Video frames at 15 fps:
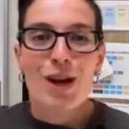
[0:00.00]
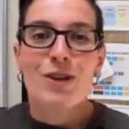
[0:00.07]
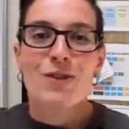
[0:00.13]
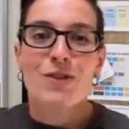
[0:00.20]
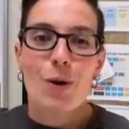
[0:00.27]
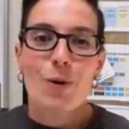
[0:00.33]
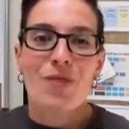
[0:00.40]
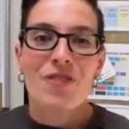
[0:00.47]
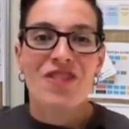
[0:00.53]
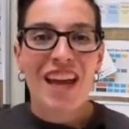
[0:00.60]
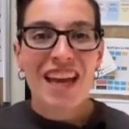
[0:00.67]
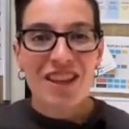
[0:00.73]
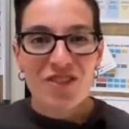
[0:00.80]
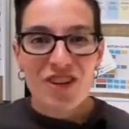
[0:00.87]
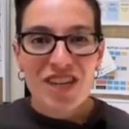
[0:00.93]
So
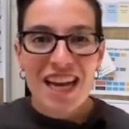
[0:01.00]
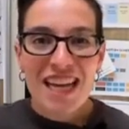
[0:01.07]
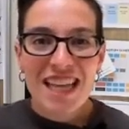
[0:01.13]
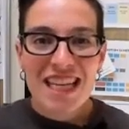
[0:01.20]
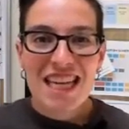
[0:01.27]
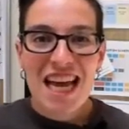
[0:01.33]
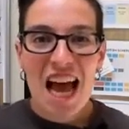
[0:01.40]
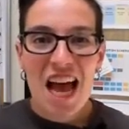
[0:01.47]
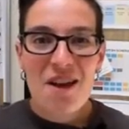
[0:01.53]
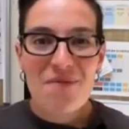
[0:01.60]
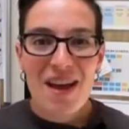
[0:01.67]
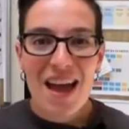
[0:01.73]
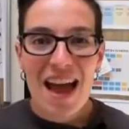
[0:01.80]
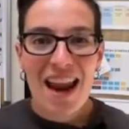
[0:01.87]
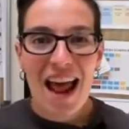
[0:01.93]
thanks for taking the time,
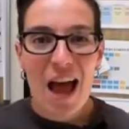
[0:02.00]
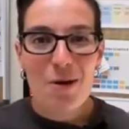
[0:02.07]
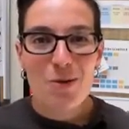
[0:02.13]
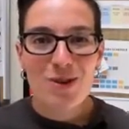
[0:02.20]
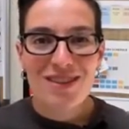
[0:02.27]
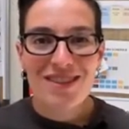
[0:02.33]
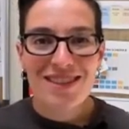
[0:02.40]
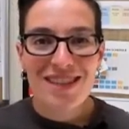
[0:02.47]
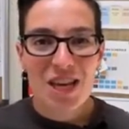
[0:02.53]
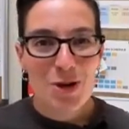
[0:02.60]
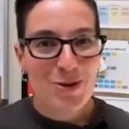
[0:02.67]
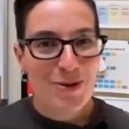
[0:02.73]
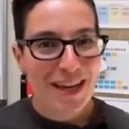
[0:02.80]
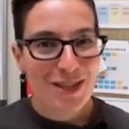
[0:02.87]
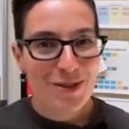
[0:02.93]
and I will see
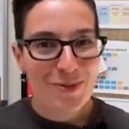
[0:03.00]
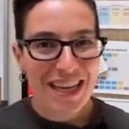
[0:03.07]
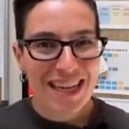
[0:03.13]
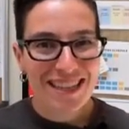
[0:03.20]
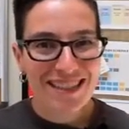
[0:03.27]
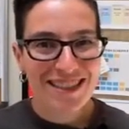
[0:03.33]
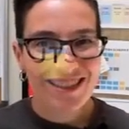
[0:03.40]
you next week.